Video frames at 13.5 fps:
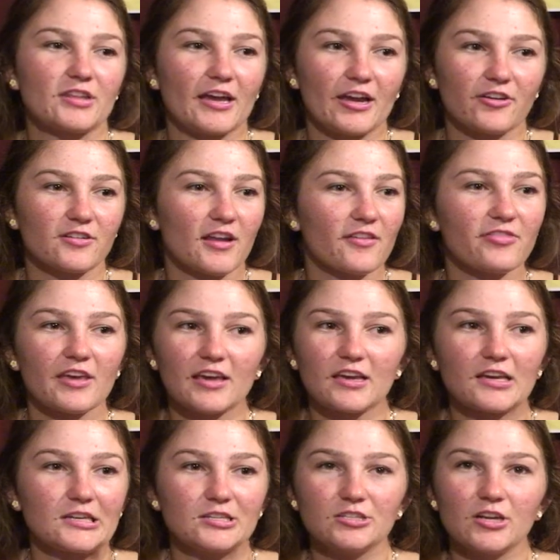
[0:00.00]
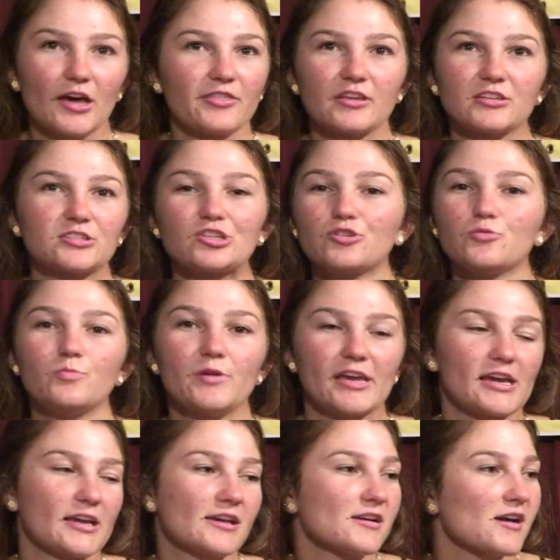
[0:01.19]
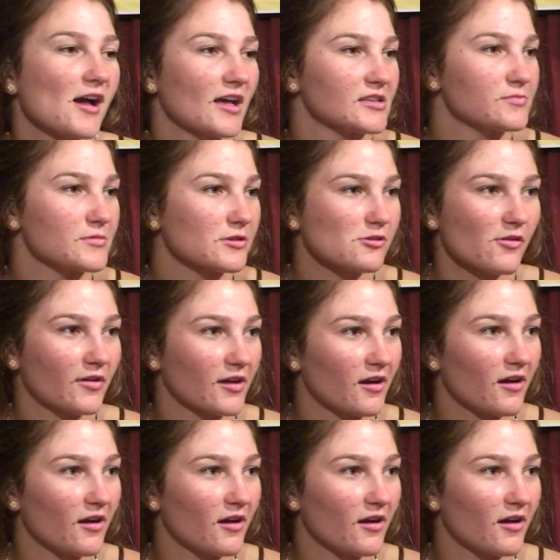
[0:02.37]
there. Nothing too big has been going